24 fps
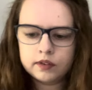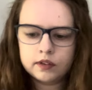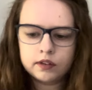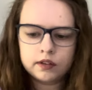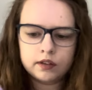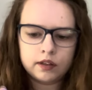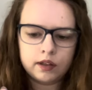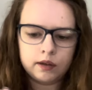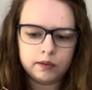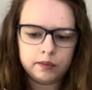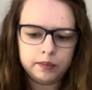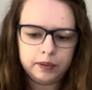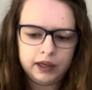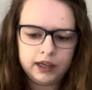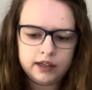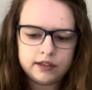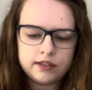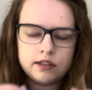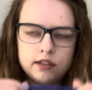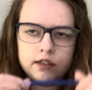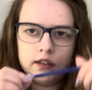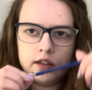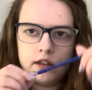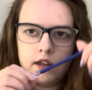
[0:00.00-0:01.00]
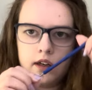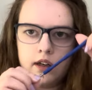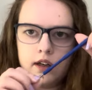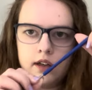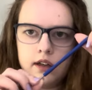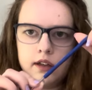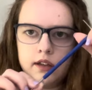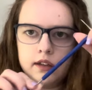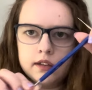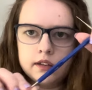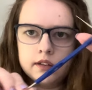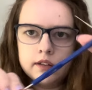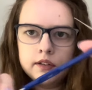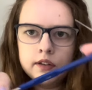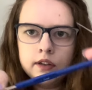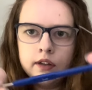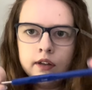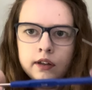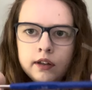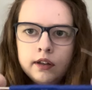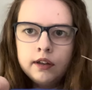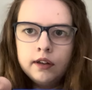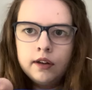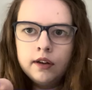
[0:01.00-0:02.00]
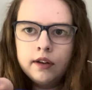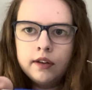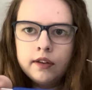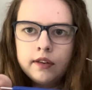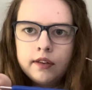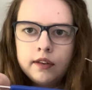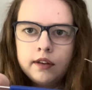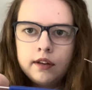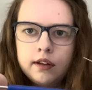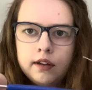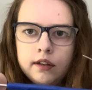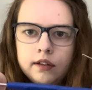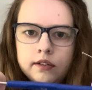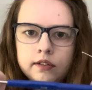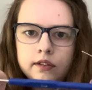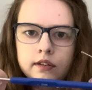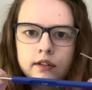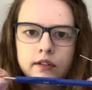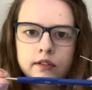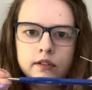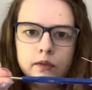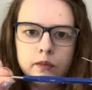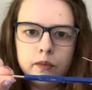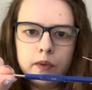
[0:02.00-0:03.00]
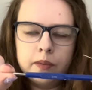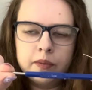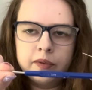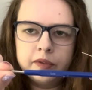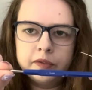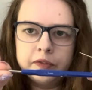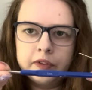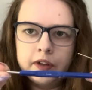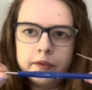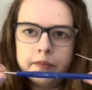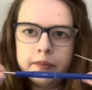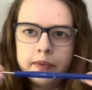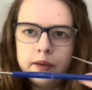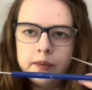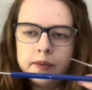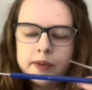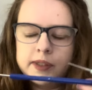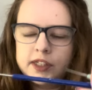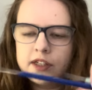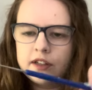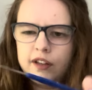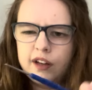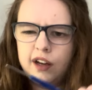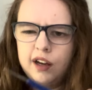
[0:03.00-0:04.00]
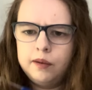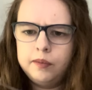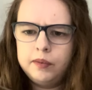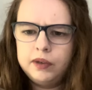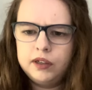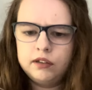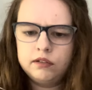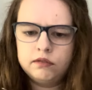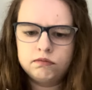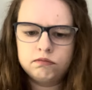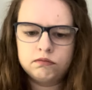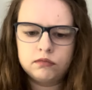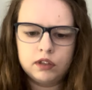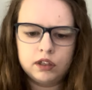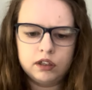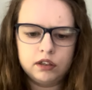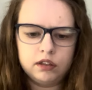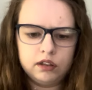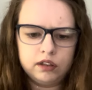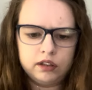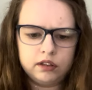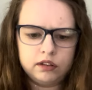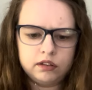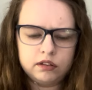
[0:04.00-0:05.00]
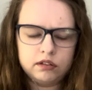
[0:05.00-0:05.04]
They were plastic, and this is a 1.5mm. They came in like